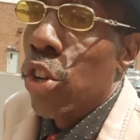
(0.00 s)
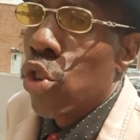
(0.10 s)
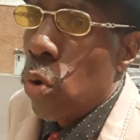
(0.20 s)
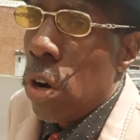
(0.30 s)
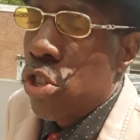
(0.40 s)
is
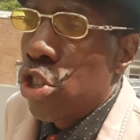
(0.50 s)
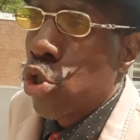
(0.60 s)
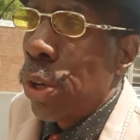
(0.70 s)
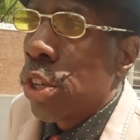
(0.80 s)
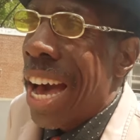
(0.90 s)
the worstest
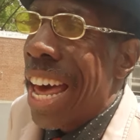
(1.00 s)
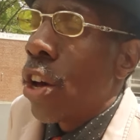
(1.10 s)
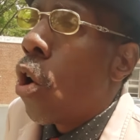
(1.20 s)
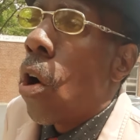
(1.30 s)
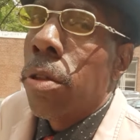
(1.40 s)
creature out
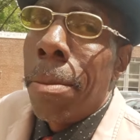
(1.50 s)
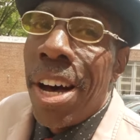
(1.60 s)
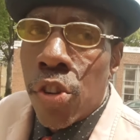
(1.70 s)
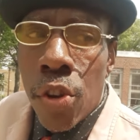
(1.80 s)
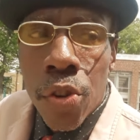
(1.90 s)
of all the
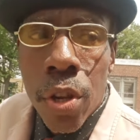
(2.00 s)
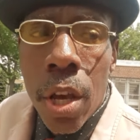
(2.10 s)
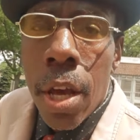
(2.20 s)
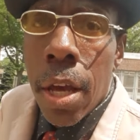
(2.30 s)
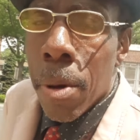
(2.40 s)
monsters
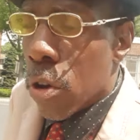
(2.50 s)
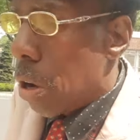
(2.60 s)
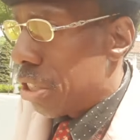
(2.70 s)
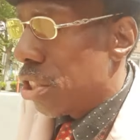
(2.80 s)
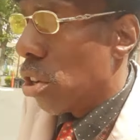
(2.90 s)

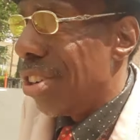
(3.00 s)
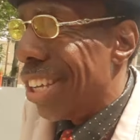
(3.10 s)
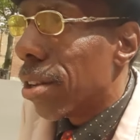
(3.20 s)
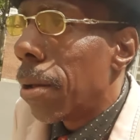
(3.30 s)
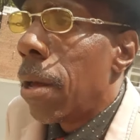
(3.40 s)
because he's a
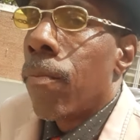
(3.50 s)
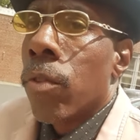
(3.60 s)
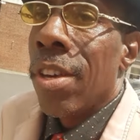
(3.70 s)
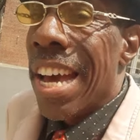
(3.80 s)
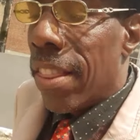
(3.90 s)
leader.
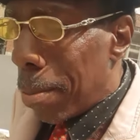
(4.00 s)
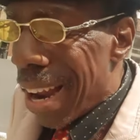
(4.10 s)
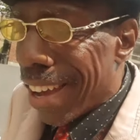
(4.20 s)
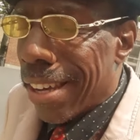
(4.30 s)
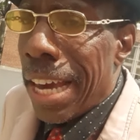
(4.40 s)
He got the
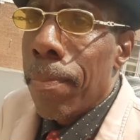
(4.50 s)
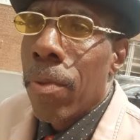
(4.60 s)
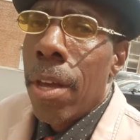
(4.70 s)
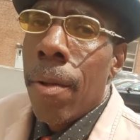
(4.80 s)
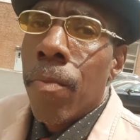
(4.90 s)
black cape,
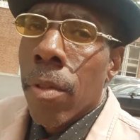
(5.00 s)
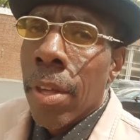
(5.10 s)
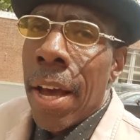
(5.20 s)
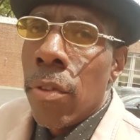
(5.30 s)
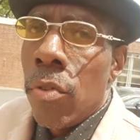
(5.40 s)

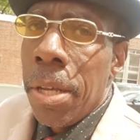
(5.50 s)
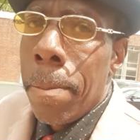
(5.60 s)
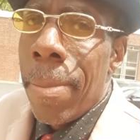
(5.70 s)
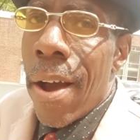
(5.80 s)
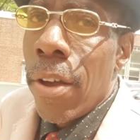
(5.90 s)
got the
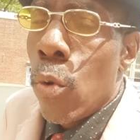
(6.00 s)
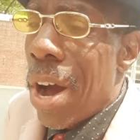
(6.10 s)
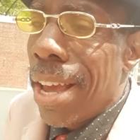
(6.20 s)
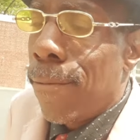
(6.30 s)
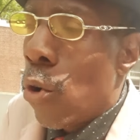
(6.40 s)
deep Barry
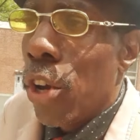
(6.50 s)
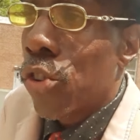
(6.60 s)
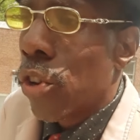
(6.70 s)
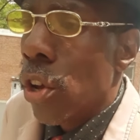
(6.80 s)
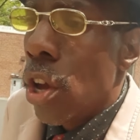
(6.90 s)
White
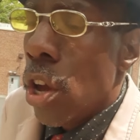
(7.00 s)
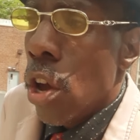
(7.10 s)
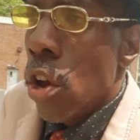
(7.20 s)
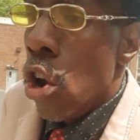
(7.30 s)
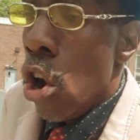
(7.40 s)
voice.
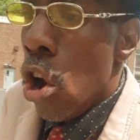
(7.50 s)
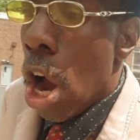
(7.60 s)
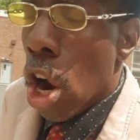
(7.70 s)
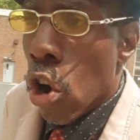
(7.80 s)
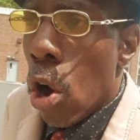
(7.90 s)
Here
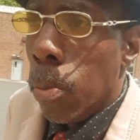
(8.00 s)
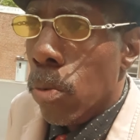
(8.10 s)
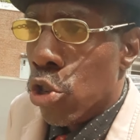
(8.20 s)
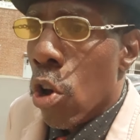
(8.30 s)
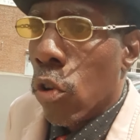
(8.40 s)
I come
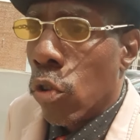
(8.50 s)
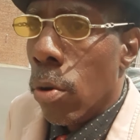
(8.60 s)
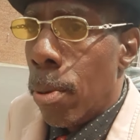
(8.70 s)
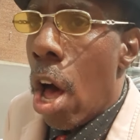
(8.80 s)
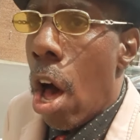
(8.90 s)
to suck
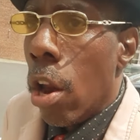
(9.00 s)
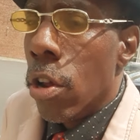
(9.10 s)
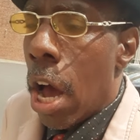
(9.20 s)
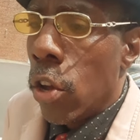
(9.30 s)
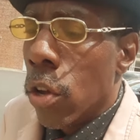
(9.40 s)
your blood.
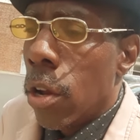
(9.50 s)
Like,